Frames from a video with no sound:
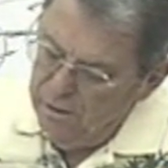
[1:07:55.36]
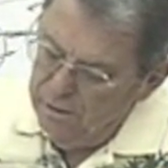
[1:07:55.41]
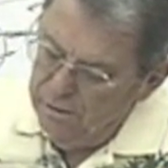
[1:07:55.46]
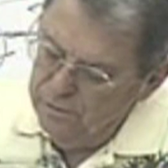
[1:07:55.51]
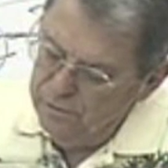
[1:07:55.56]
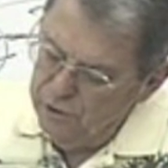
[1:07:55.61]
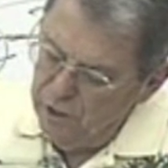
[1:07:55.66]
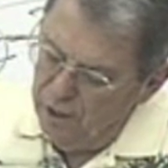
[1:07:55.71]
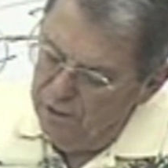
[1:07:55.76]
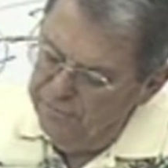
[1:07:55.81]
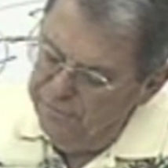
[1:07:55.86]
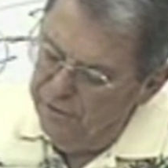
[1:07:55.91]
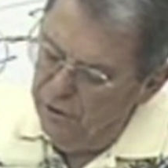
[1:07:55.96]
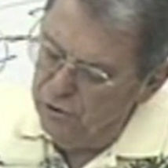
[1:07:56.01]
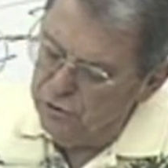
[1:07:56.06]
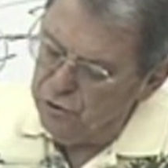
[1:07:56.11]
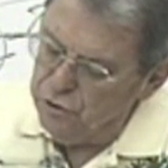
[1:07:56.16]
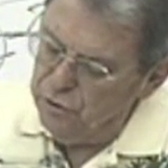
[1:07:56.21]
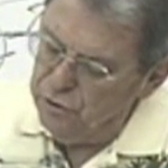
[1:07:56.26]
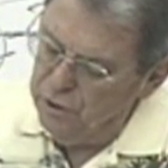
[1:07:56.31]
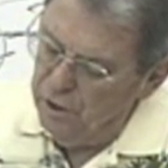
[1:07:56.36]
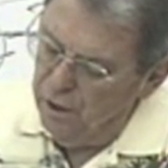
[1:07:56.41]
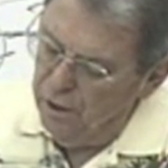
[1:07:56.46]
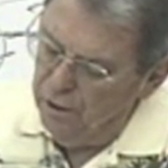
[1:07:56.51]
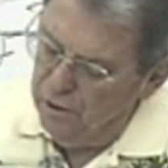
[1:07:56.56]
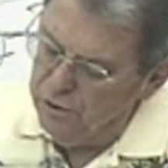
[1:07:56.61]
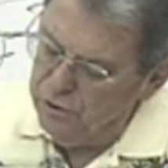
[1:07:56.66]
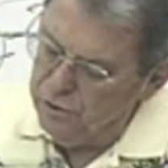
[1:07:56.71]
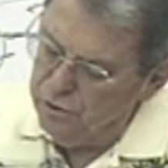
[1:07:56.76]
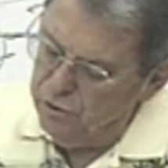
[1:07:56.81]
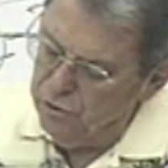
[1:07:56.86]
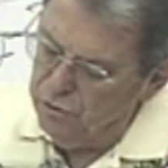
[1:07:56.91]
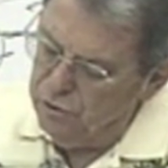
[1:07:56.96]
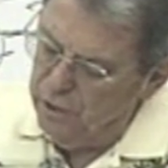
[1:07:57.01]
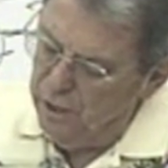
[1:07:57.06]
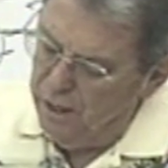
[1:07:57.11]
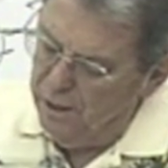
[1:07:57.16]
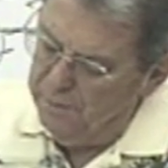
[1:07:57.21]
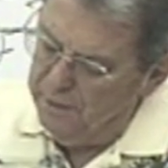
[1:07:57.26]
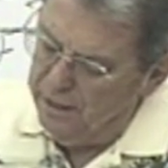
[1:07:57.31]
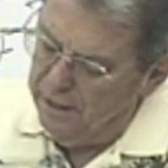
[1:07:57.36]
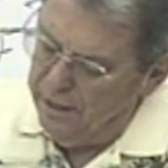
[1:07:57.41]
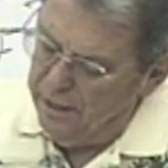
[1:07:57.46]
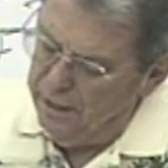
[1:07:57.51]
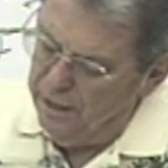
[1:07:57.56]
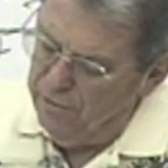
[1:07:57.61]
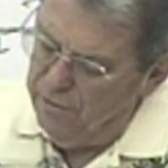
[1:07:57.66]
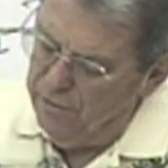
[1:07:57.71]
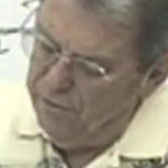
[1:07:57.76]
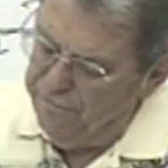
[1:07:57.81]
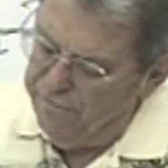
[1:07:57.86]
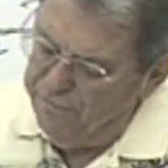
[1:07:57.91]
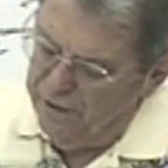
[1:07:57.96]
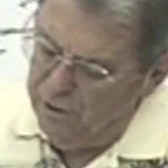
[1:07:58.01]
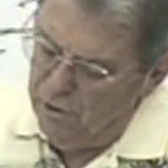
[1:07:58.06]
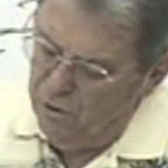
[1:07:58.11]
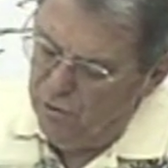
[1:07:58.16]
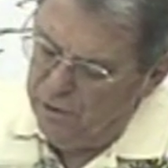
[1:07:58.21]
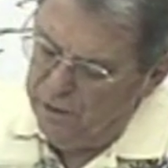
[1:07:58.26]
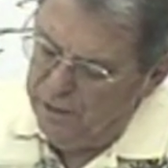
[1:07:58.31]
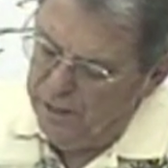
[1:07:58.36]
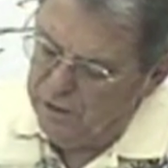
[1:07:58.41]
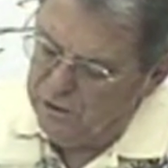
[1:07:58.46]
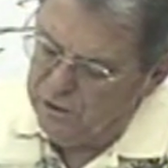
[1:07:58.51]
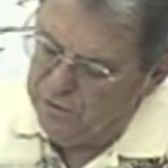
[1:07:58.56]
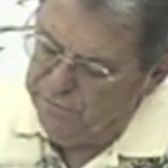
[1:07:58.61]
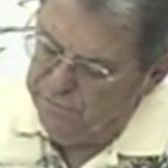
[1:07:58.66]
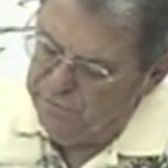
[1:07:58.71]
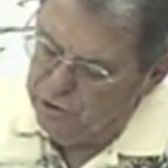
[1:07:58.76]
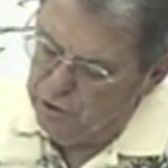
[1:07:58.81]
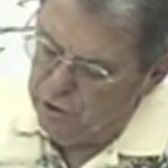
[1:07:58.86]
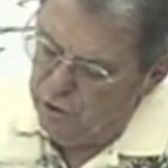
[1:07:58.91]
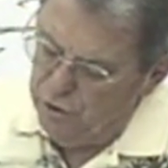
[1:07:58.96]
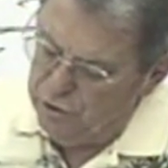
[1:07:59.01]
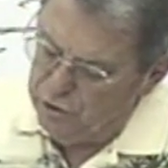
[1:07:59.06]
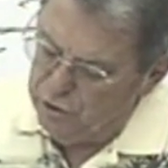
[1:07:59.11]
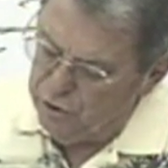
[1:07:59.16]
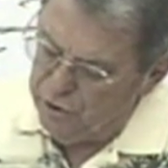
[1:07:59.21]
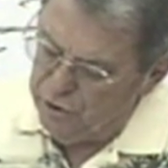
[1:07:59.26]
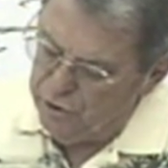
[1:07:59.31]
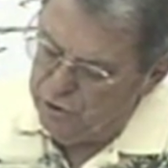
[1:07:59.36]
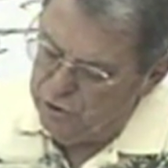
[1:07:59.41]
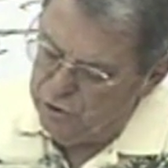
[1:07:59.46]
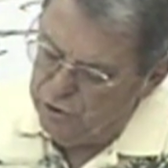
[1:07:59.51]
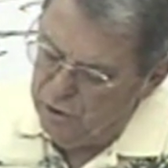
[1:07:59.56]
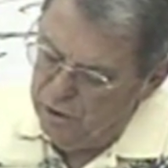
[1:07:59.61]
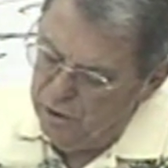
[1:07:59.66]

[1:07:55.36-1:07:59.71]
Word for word: John Foster Dulles, who dominated the Federal Council of Churches,